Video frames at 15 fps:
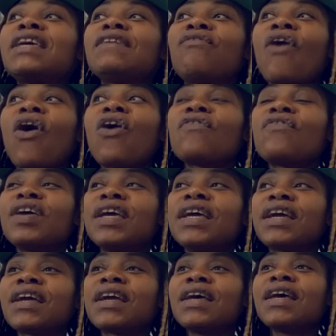
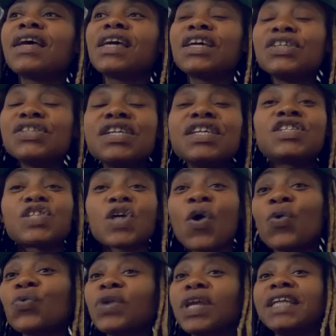evolving in its
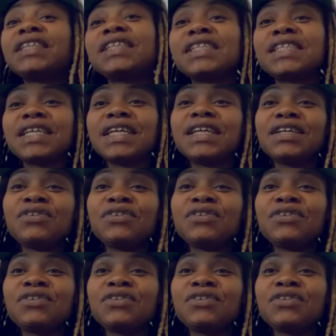own entity.